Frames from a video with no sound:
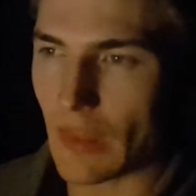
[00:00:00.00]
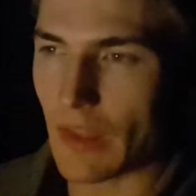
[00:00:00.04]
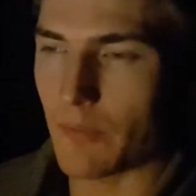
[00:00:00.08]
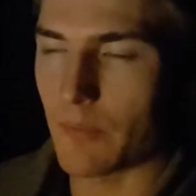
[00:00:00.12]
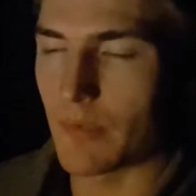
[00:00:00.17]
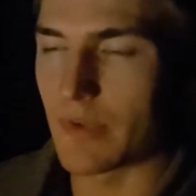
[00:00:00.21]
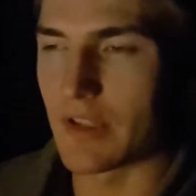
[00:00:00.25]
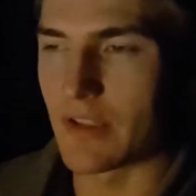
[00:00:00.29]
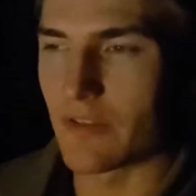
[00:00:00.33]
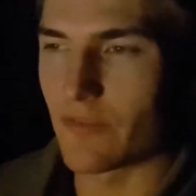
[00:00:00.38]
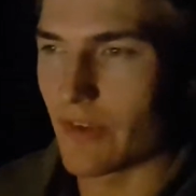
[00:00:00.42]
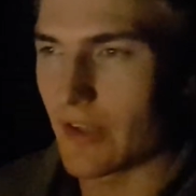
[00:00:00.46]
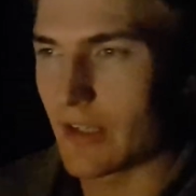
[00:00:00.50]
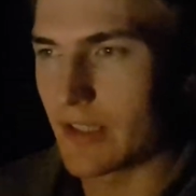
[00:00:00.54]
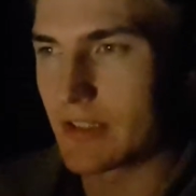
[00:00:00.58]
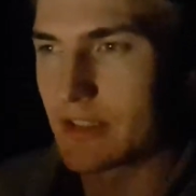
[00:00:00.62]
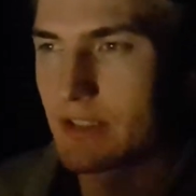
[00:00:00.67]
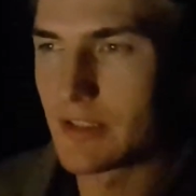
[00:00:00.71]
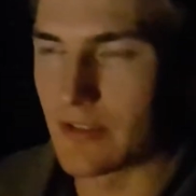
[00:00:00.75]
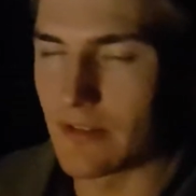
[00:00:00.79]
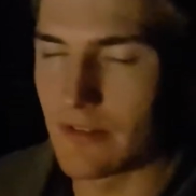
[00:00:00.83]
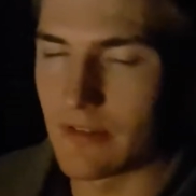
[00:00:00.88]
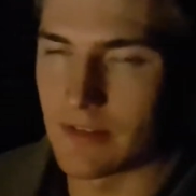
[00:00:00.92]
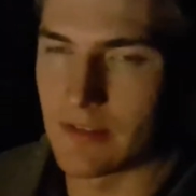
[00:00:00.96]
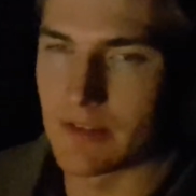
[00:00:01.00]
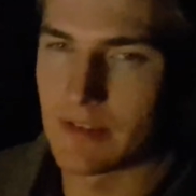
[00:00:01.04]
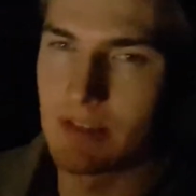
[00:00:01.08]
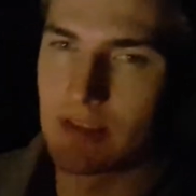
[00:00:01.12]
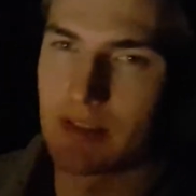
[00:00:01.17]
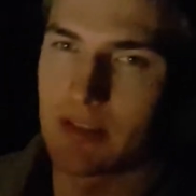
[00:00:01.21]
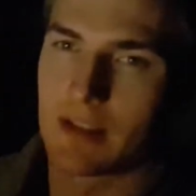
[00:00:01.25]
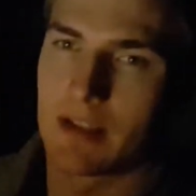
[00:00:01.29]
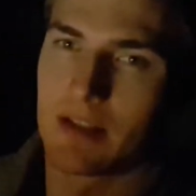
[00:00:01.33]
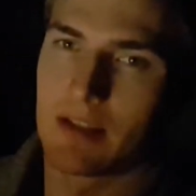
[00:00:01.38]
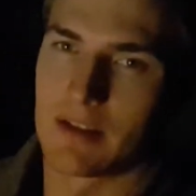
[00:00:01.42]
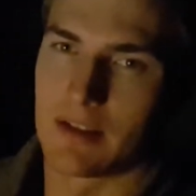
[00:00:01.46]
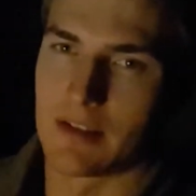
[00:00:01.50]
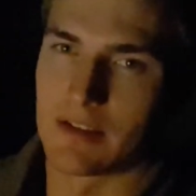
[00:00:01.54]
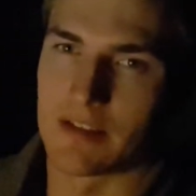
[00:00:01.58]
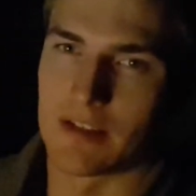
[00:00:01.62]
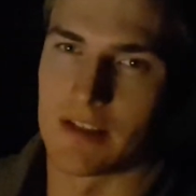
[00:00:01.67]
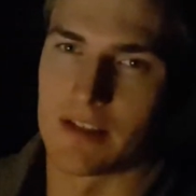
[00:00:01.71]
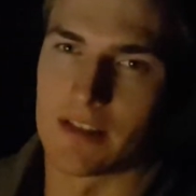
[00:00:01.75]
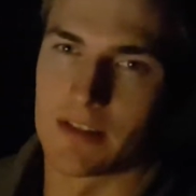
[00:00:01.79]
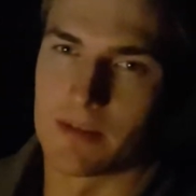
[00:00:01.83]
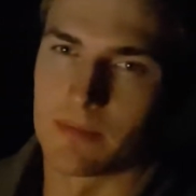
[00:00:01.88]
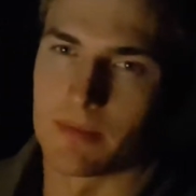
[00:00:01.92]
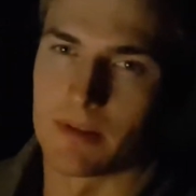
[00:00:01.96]
With advanced students, they
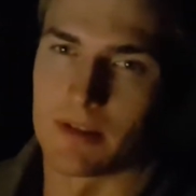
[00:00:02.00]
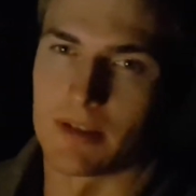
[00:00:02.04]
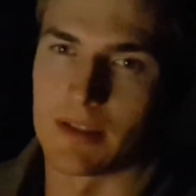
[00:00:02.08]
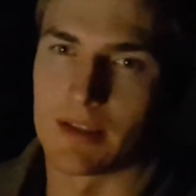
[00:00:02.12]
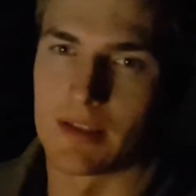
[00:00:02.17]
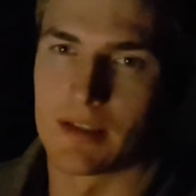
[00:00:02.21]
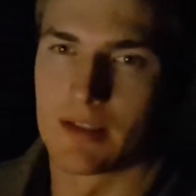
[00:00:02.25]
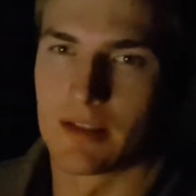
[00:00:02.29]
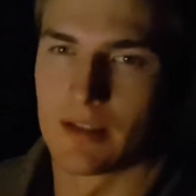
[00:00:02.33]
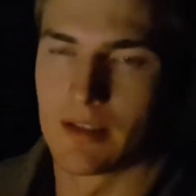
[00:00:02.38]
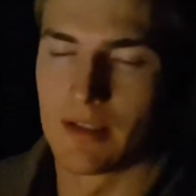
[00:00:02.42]
tend to be